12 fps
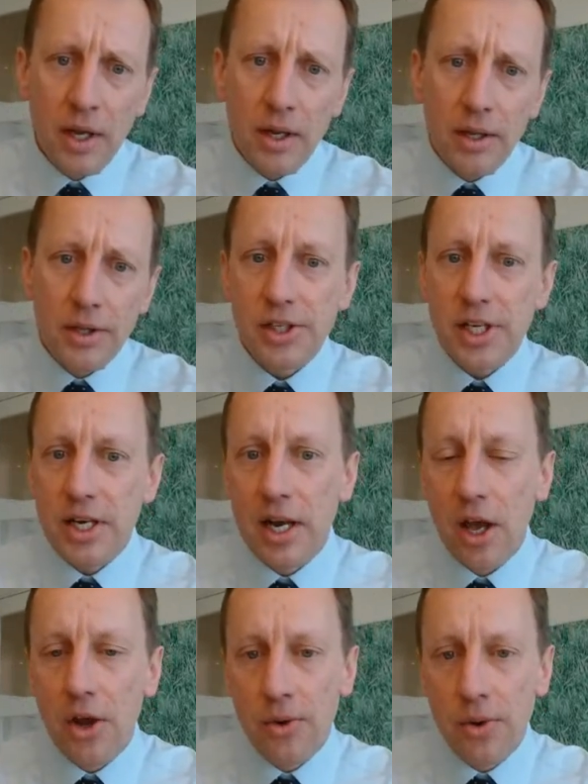The senior
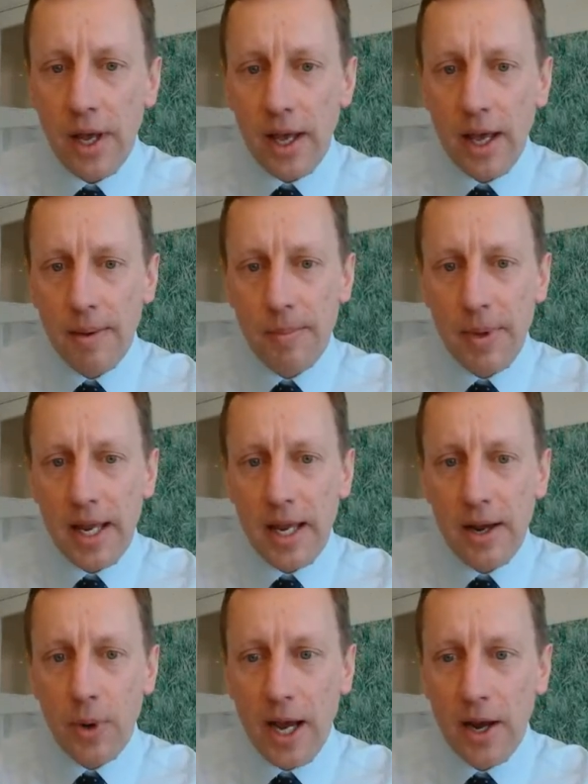loan,
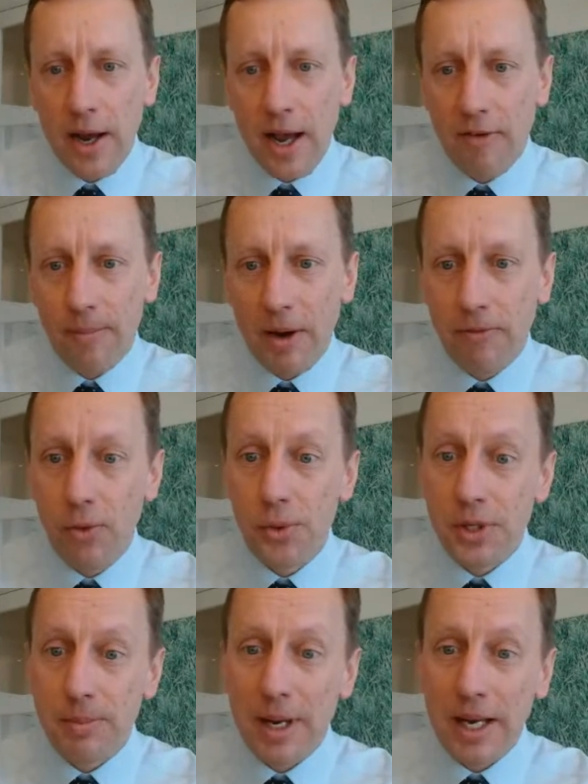we have about
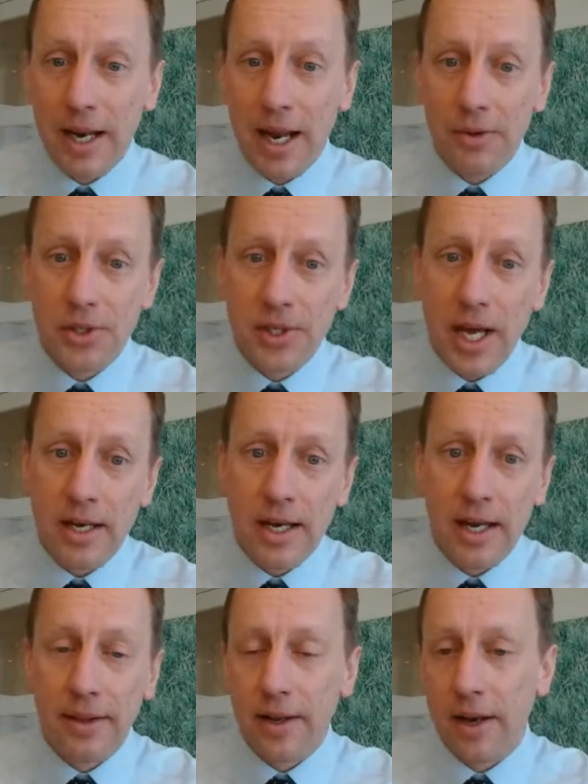40 million
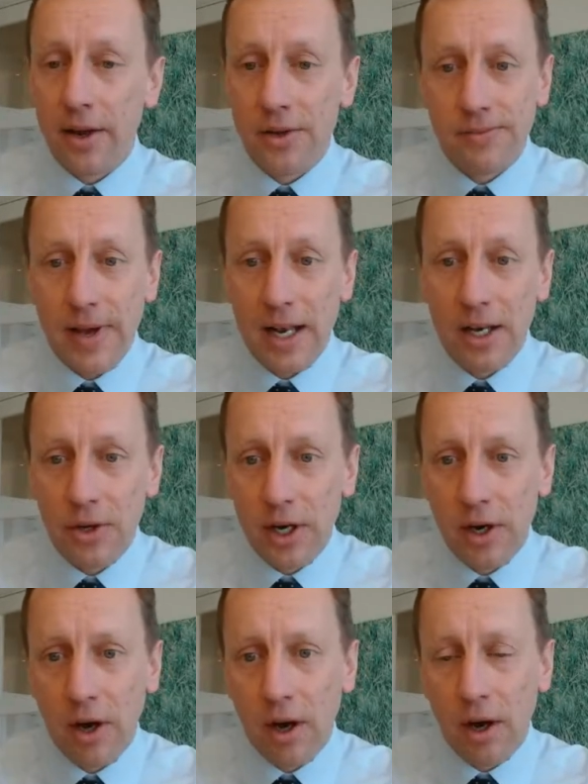outstanding. The loan's valued in
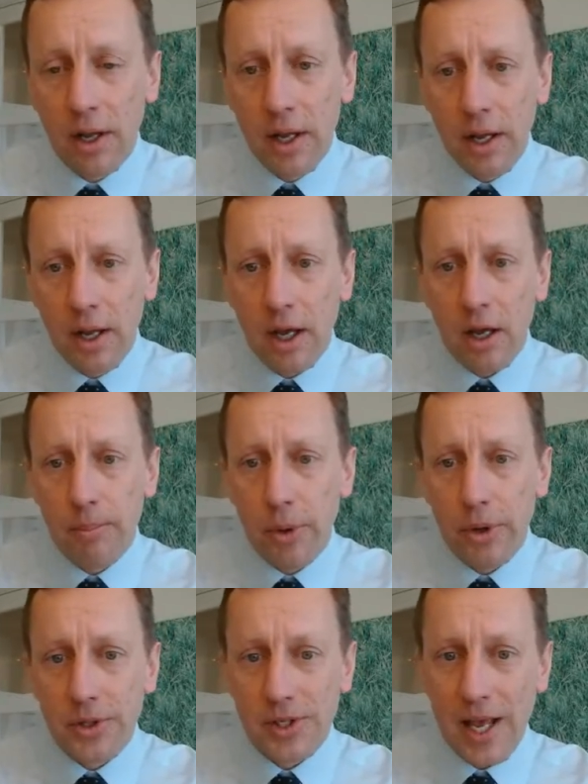our
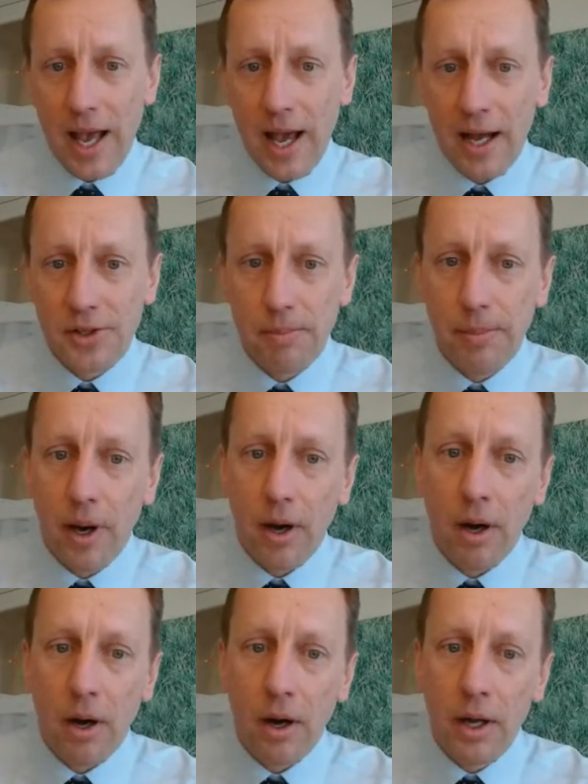books at
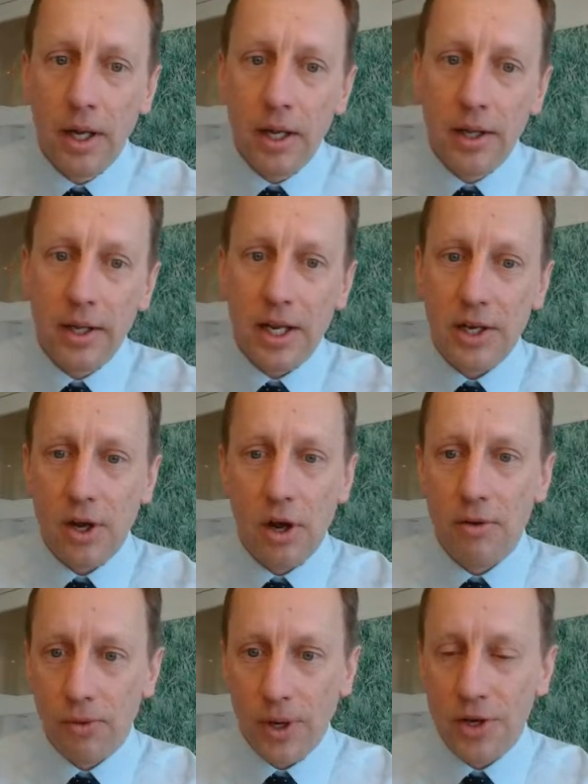par. The
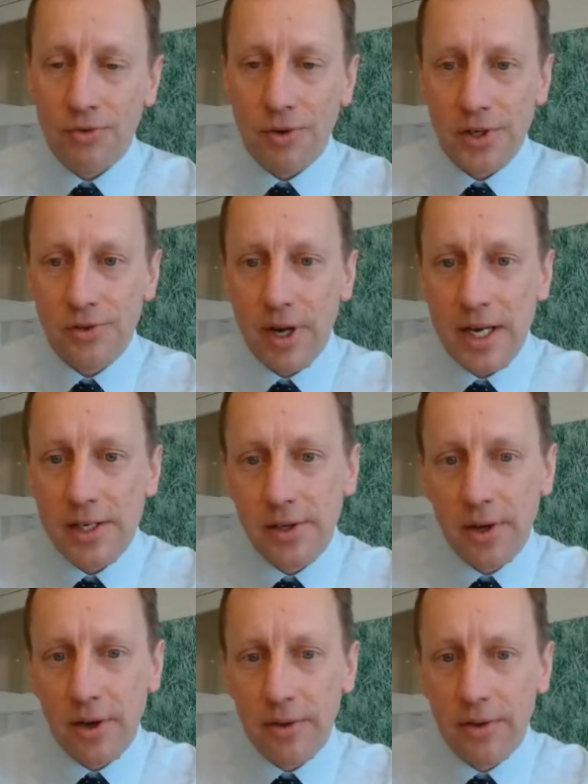overall interest rate
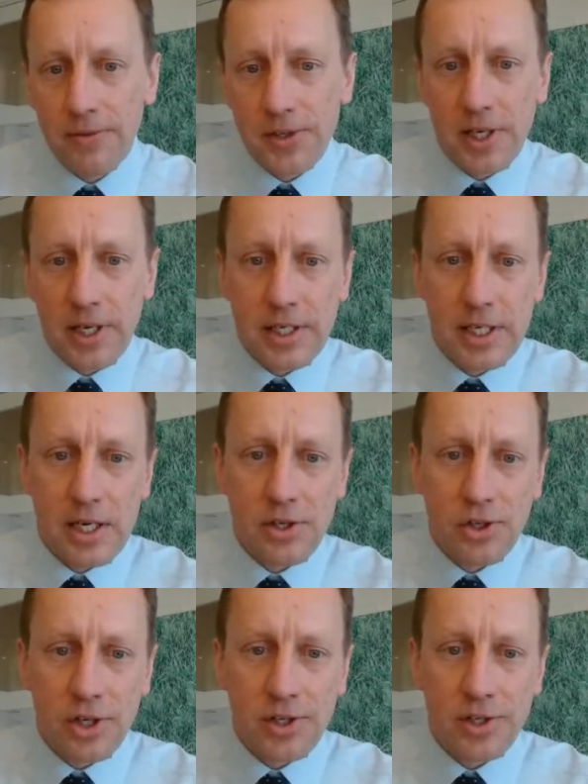on the facility is
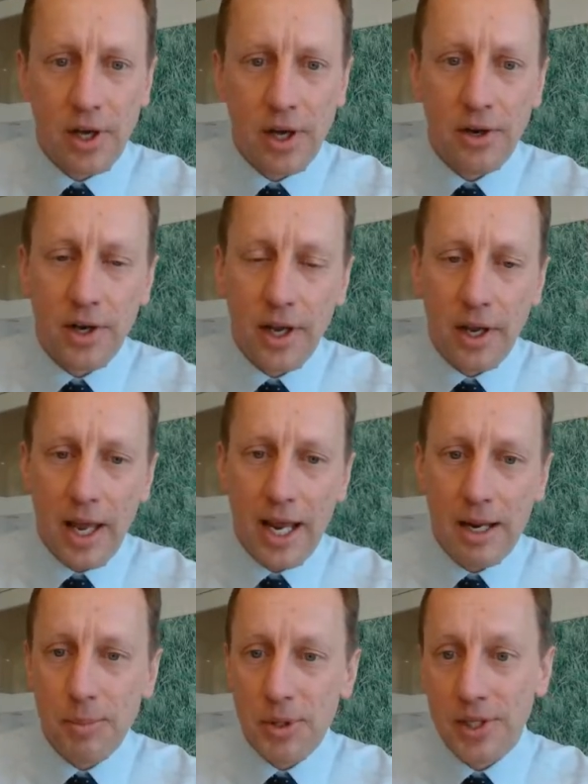just under
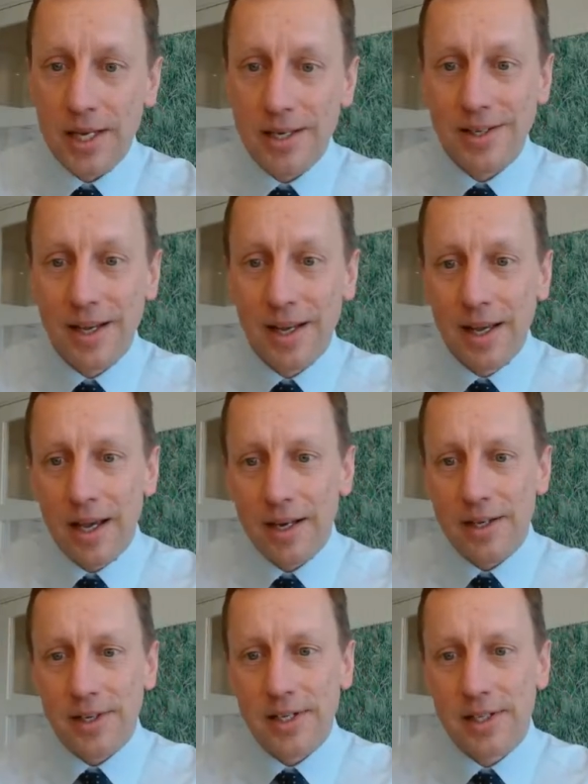8%. And as
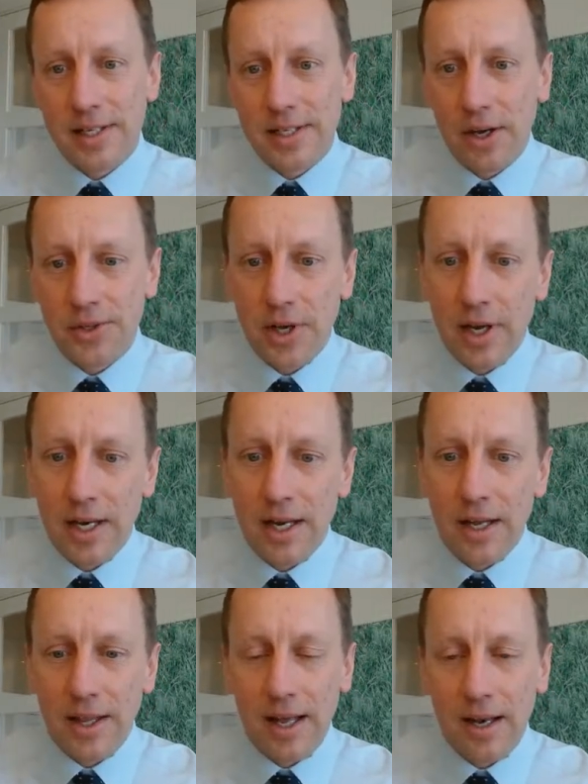I set out earlier,
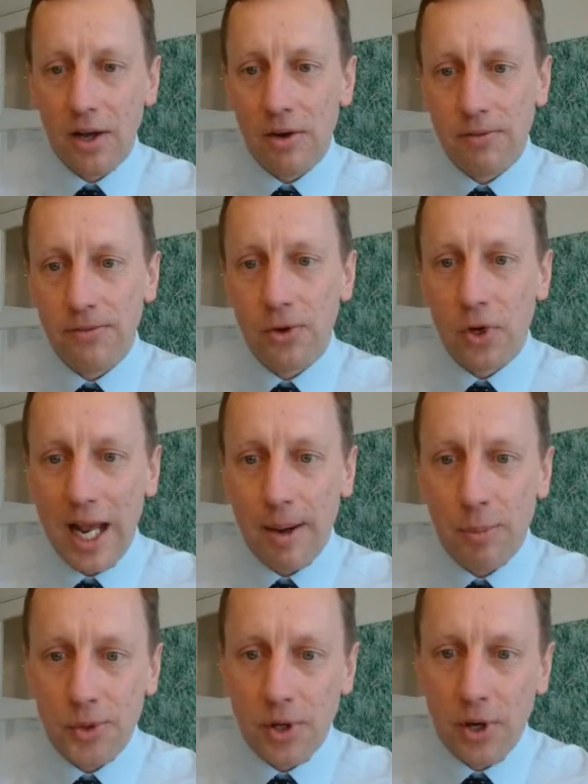that loan fully
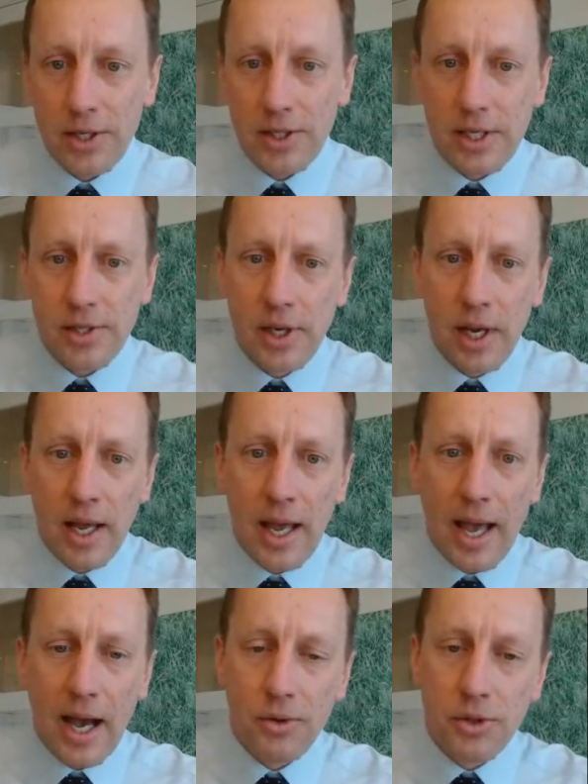amortizes
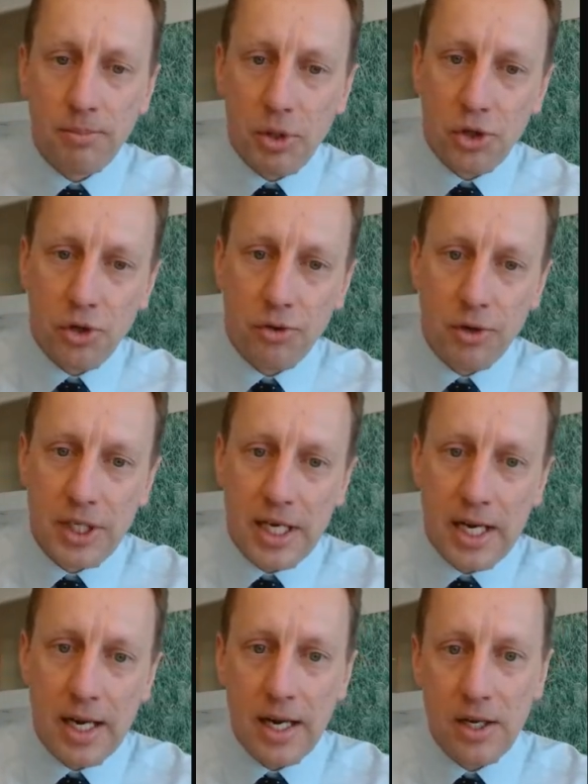out to
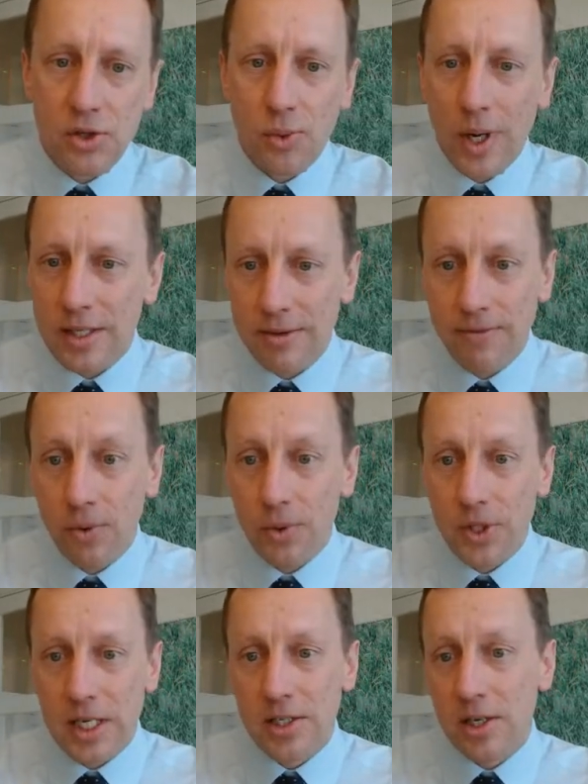maturity in
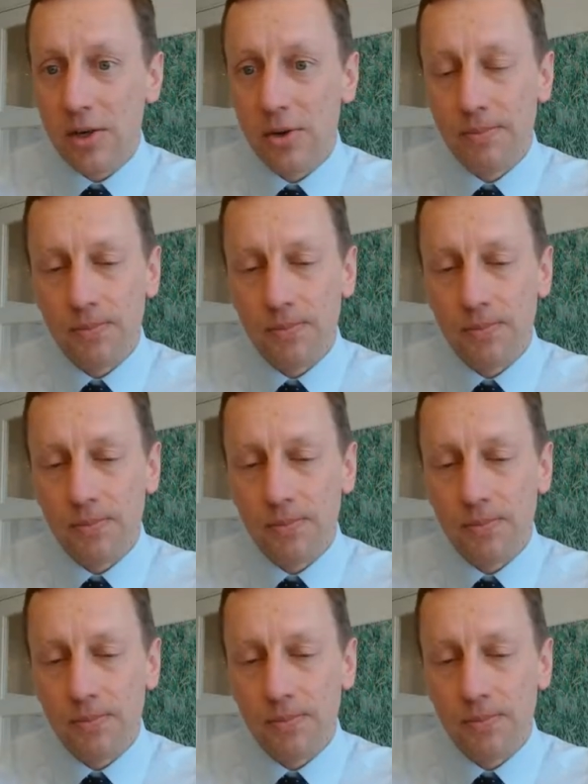2042.